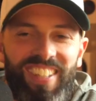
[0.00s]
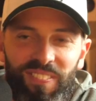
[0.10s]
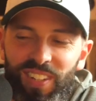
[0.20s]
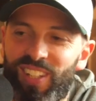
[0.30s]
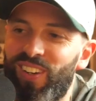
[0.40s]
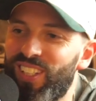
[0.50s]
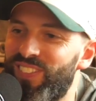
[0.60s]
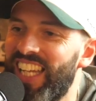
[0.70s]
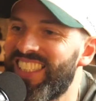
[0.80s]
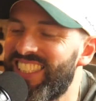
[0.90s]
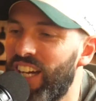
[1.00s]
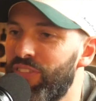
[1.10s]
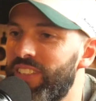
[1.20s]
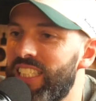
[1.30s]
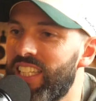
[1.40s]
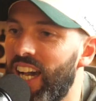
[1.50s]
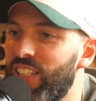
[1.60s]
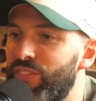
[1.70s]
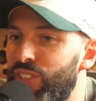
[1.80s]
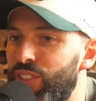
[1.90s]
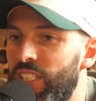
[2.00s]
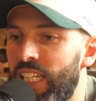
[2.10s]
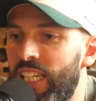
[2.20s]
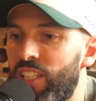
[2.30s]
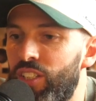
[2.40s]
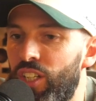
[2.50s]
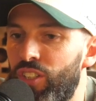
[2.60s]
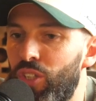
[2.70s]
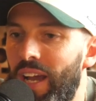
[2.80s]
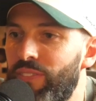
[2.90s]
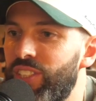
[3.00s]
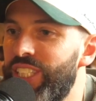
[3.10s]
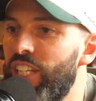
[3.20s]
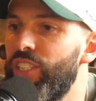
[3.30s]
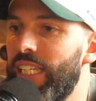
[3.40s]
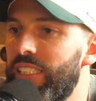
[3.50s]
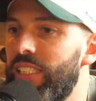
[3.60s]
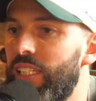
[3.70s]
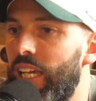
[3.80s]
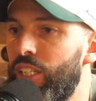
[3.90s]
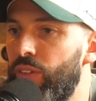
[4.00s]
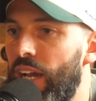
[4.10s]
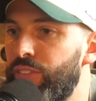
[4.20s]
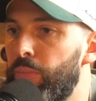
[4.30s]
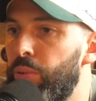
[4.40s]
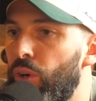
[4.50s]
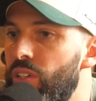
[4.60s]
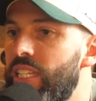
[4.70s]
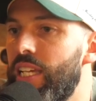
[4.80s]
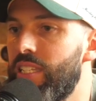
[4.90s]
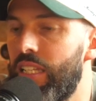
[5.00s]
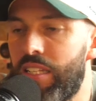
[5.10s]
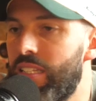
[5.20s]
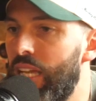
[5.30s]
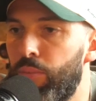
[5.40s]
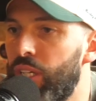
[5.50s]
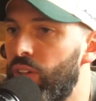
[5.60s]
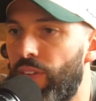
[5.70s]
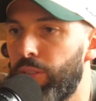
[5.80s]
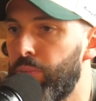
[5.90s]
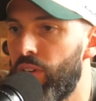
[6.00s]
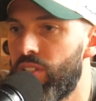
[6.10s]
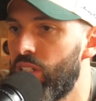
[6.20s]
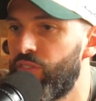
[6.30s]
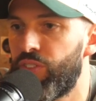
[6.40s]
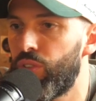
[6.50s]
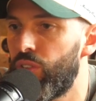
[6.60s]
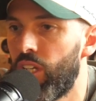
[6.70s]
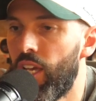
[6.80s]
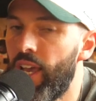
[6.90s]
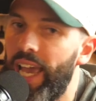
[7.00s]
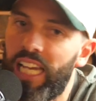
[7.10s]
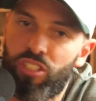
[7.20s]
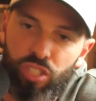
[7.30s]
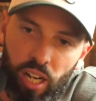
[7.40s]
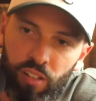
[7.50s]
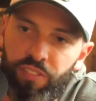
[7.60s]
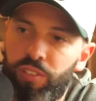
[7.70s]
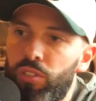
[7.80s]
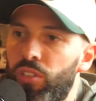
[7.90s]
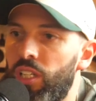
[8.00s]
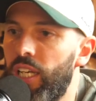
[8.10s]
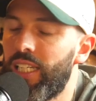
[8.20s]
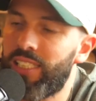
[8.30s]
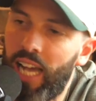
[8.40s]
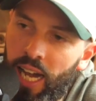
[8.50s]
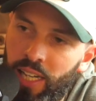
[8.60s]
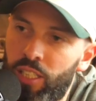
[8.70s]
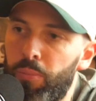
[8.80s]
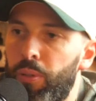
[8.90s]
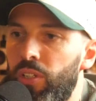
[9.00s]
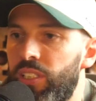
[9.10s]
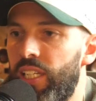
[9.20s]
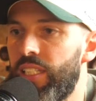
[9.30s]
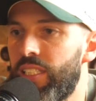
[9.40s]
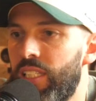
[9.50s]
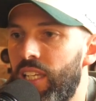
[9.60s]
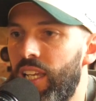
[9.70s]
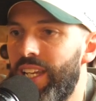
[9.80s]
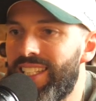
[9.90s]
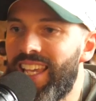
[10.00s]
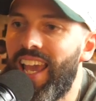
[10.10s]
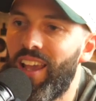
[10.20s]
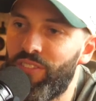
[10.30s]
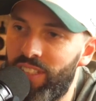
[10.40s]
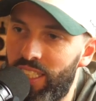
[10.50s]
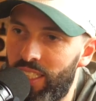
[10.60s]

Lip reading: you put all of that stuff inside of you, you know, you have to digest it and you have to process it the same way you have to process food. And junk food is harder to process. It's heavier.